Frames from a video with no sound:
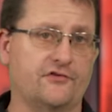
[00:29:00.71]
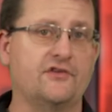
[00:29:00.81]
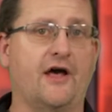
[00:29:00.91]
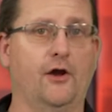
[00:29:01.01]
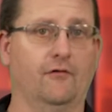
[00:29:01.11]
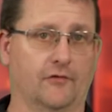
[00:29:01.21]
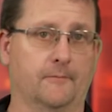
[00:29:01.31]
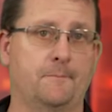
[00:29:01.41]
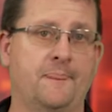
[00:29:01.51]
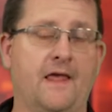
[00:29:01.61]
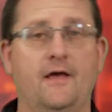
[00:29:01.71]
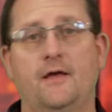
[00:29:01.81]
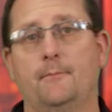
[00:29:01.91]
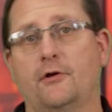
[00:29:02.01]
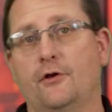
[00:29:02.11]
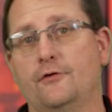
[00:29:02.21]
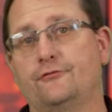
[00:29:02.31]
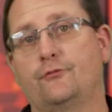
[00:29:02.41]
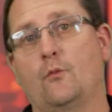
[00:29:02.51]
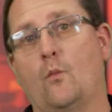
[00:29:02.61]
is not over,
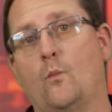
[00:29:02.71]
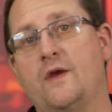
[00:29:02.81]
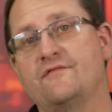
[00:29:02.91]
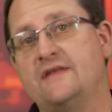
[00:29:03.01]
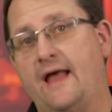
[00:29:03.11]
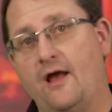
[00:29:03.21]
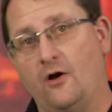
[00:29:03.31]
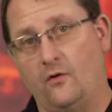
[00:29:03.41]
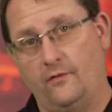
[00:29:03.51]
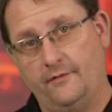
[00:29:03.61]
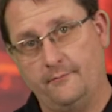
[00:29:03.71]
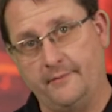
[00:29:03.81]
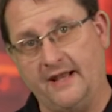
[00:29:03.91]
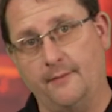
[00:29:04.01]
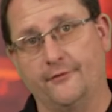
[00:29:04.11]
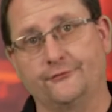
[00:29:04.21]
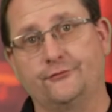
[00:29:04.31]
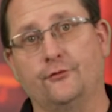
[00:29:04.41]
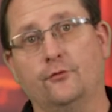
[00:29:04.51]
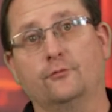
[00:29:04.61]
because we've now been able
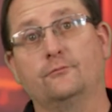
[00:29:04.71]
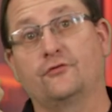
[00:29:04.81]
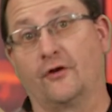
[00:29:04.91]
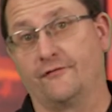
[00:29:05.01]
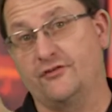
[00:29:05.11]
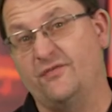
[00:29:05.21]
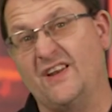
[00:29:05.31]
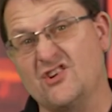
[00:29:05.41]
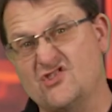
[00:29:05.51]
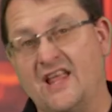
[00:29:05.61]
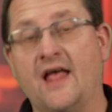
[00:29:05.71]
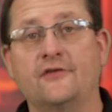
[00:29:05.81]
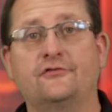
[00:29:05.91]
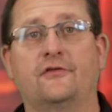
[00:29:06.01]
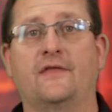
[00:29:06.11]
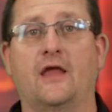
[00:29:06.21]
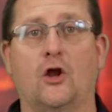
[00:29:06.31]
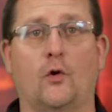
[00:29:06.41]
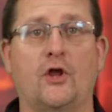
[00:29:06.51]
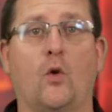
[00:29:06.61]
to surface finish test the
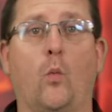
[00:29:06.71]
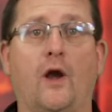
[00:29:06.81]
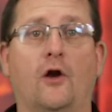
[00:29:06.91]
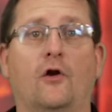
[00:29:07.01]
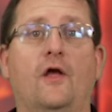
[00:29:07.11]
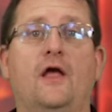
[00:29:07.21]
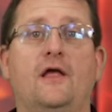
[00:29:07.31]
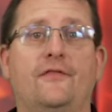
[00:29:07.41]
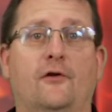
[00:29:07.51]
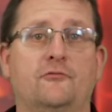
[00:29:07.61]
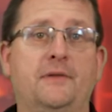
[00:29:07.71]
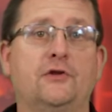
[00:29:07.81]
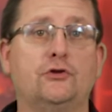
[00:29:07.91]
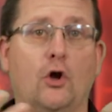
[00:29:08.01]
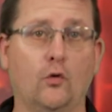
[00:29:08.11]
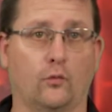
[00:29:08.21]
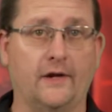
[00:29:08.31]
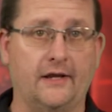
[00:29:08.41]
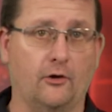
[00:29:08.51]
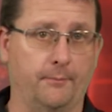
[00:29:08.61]
area where there has been no
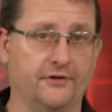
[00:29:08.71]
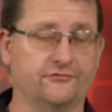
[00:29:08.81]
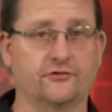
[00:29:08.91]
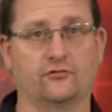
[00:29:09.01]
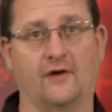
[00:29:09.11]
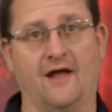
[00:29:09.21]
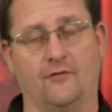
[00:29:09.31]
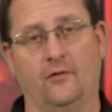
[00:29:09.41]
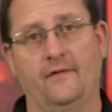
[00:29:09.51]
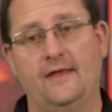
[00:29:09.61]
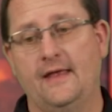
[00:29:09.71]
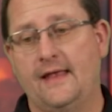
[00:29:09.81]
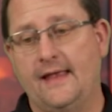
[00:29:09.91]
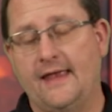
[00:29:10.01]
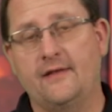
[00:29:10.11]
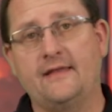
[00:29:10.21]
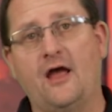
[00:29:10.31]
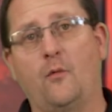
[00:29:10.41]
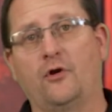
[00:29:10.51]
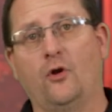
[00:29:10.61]
ring or piston travel. And
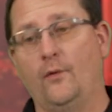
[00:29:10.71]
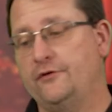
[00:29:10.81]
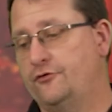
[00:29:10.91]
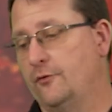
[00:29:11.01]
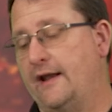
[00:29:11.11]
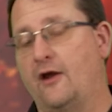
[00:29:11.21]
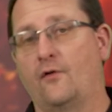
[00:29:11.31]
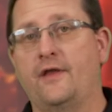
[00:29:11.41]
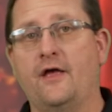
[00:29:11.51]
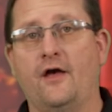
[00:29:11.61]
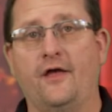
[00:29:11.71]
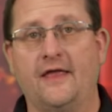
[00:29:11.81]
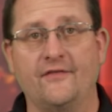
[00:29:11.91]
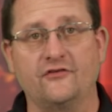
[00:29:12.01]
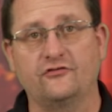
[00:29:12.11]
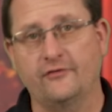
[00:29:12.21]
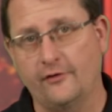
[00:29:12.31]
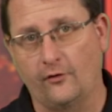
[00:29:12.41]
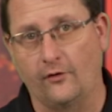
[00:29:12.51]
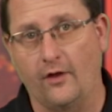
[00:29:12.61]
now we're going to an area in the
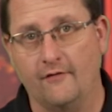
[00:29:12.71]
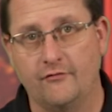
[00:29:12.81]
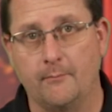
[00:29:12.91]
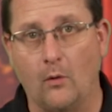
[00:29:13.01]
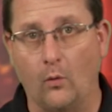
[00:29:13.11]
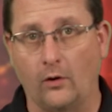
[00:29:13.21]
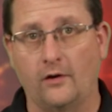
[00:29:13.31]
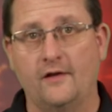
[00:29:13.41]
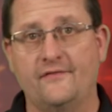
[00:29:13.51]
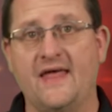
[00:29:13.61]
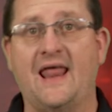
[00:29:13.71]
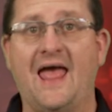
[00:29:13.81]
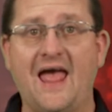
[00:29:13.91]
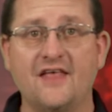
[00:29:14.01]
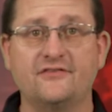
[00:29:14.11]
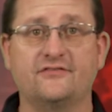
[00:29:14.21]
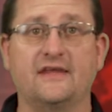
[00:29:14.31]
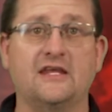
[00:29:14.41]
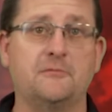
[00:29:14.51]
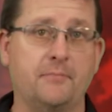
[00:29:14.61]
center of the bore that has
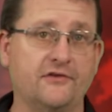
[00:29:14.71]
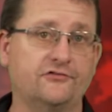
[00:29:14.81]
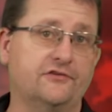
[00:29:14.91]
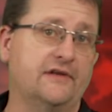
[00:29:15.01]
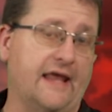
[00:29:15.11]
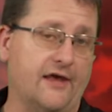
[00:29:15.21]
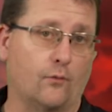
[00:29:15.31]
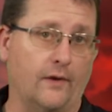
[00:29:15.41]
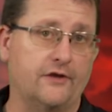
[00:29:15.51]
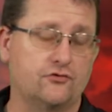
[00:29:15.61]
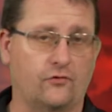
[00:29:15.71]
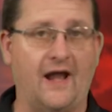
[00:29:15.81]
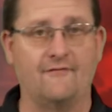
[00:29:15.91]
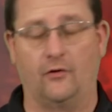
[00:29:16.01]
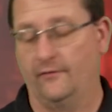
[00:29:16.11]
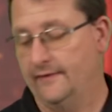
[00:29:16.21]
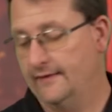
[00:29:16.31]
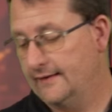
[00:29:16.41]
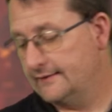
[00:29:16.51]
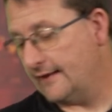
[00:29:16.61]
seen piston and ring travel.
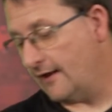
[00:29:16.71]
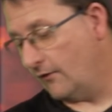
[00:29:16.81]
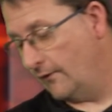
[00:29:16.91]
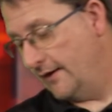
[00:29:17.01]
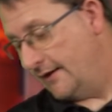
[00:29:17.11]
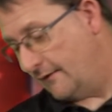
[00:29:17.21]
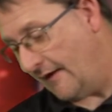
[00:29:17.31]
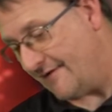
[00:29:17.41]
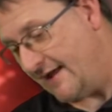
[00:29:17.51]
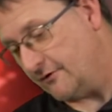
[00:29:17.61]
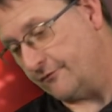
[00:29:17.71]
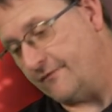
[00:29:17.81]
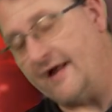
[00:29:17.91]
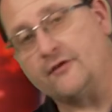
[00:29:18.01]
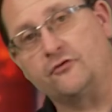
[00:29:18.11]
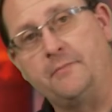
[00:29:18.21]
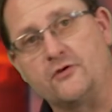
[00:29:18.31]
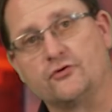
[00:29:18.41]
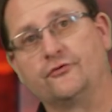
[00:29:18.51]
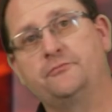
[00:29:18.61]
Now, I've had to find a
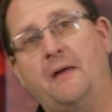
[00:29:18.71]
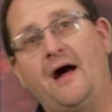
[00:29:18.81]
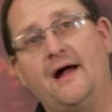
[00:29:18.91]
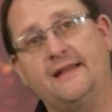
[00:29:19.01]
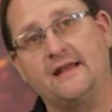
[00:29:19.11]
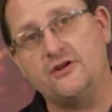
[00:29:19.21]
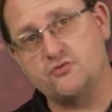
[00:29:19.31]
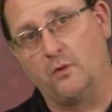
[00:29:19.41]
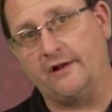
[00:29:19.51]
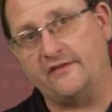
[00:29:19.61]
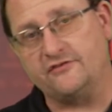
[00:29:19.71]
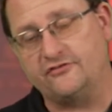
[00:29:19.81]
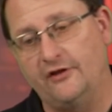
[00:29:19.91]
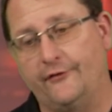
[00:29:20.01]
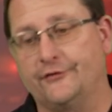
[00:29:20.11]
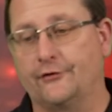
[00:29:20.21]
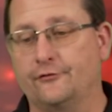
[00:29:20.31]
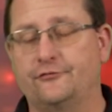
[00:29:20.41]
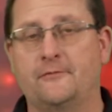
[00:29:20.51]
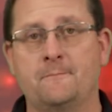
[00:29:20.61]
special spot in each one of these
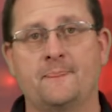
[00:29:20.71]
cylinders,